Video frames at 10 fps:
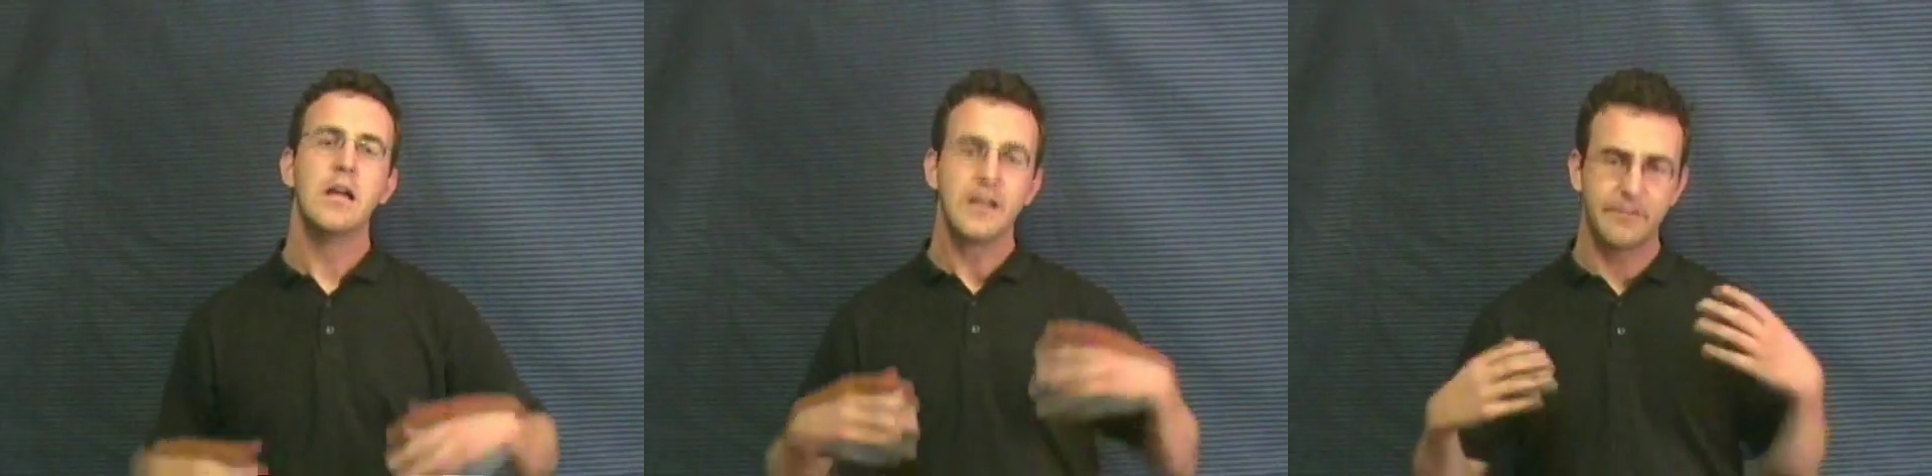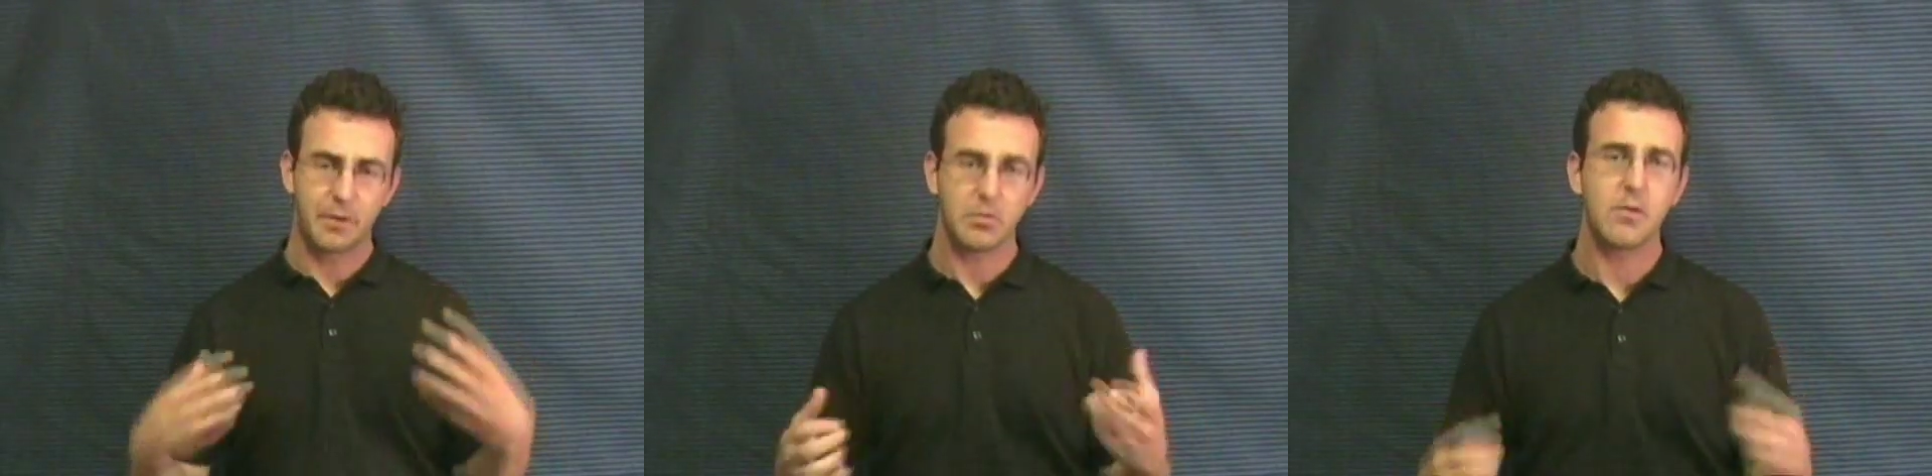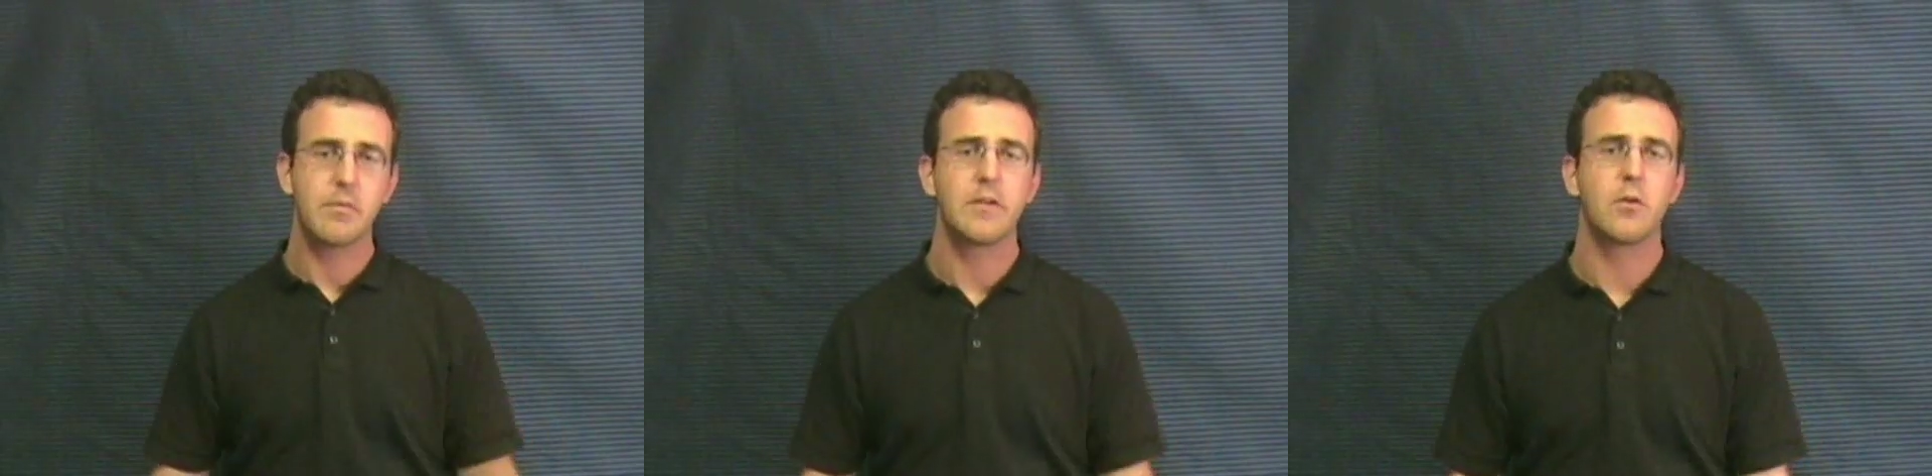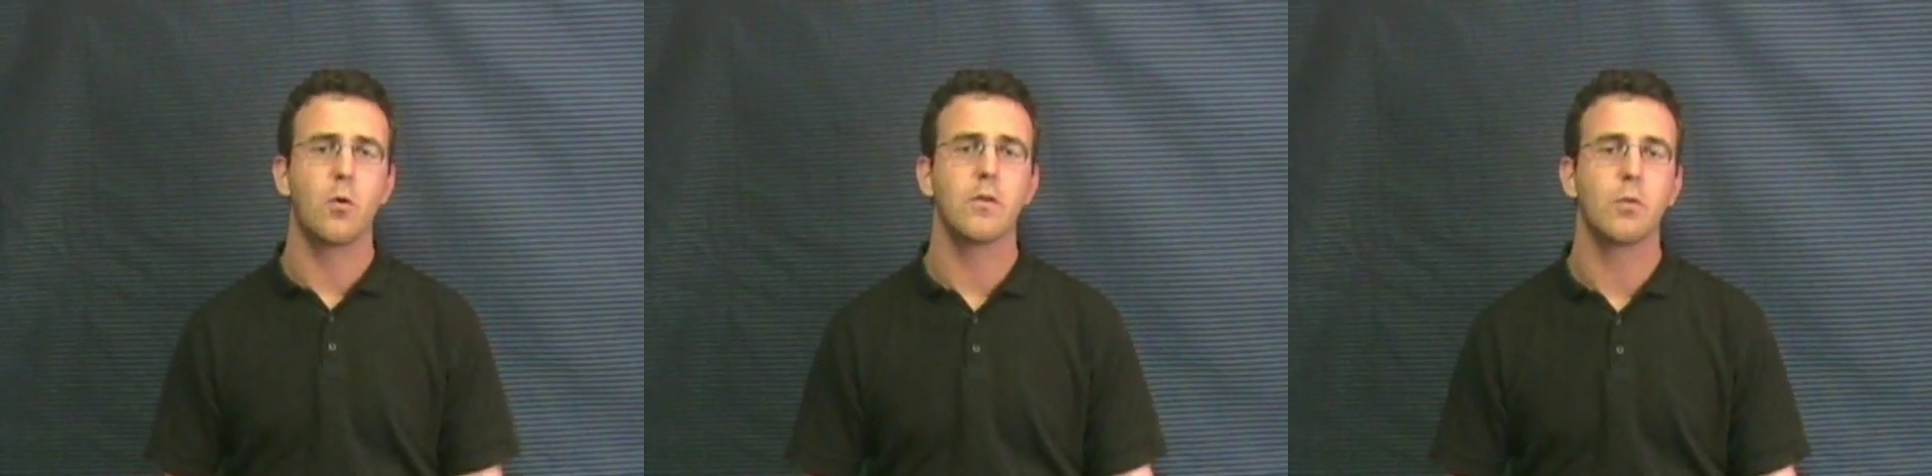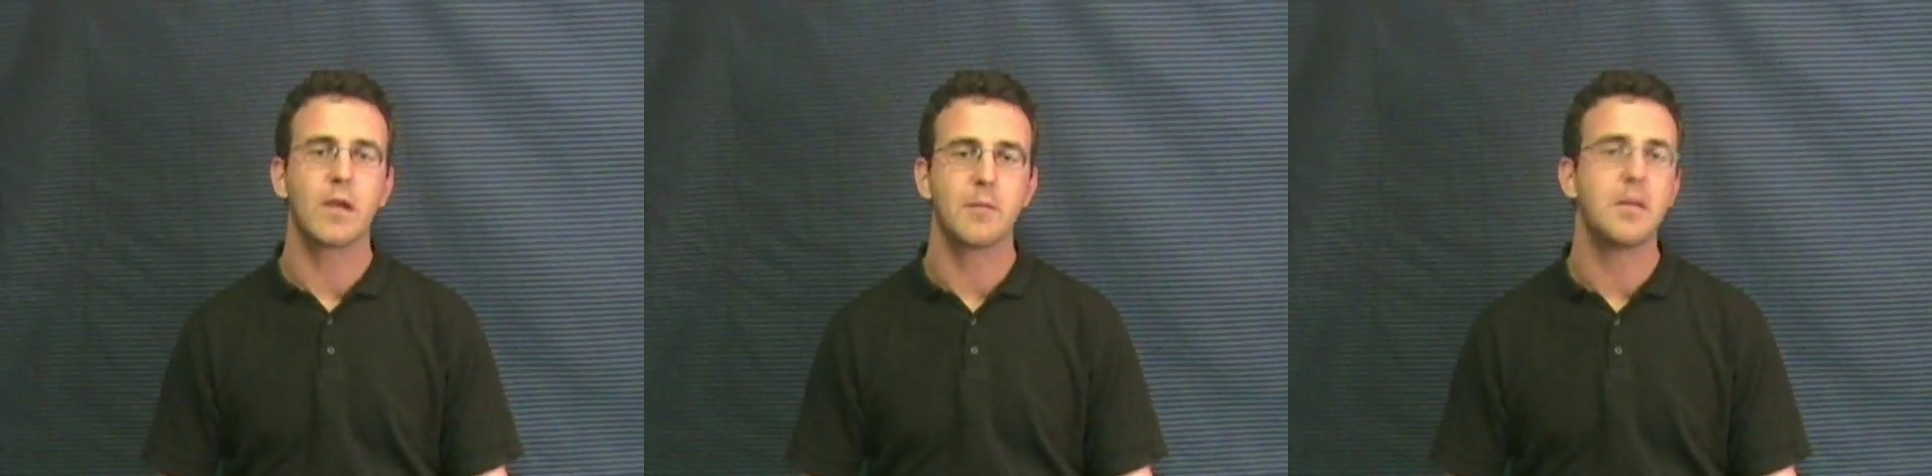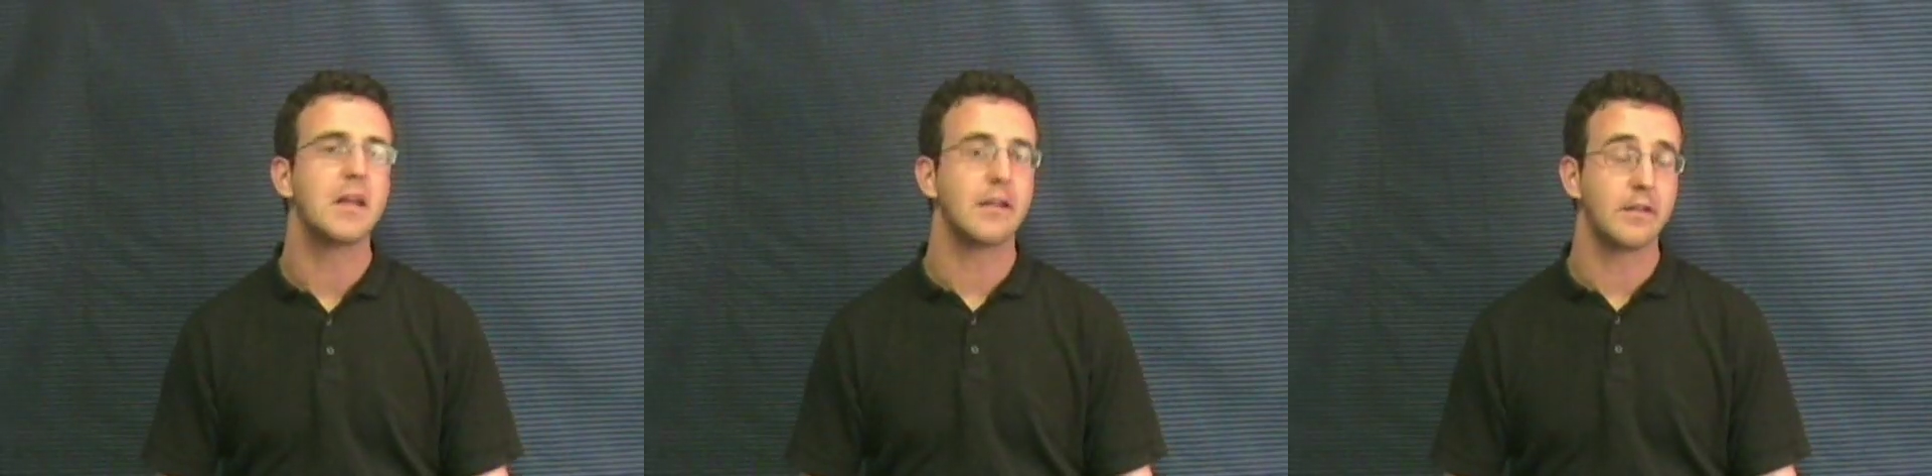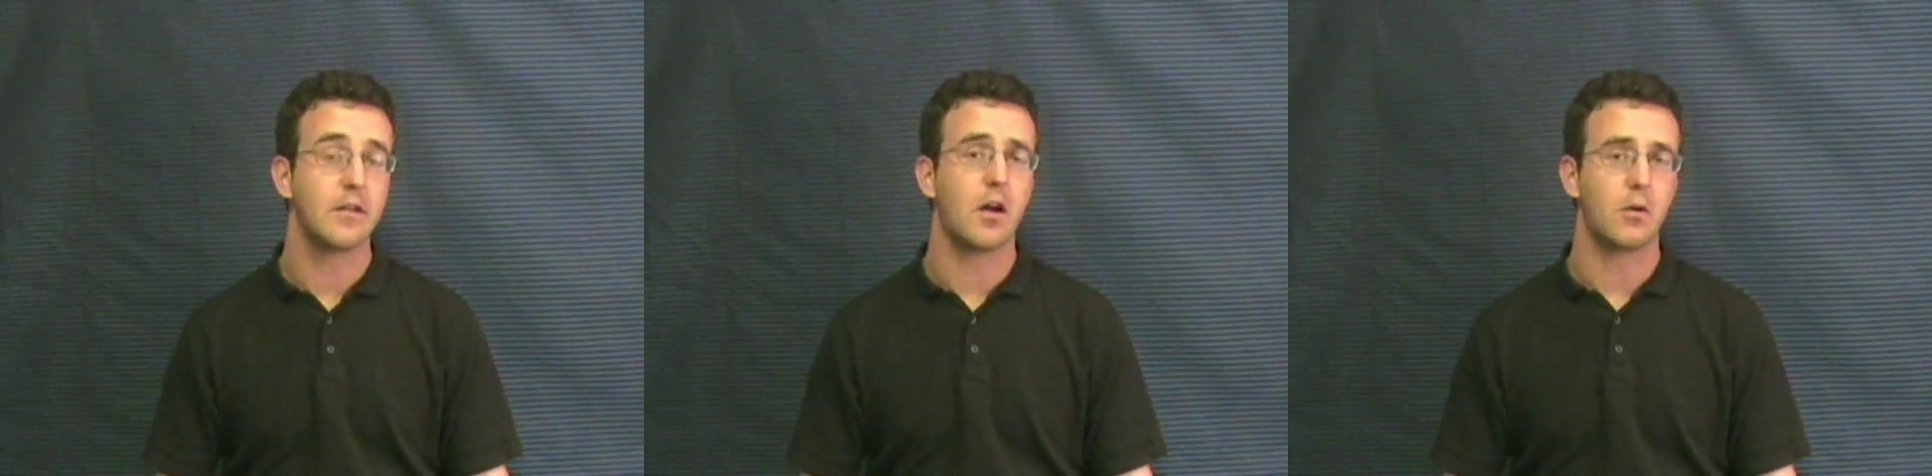You've probably been told that Wikipedia is not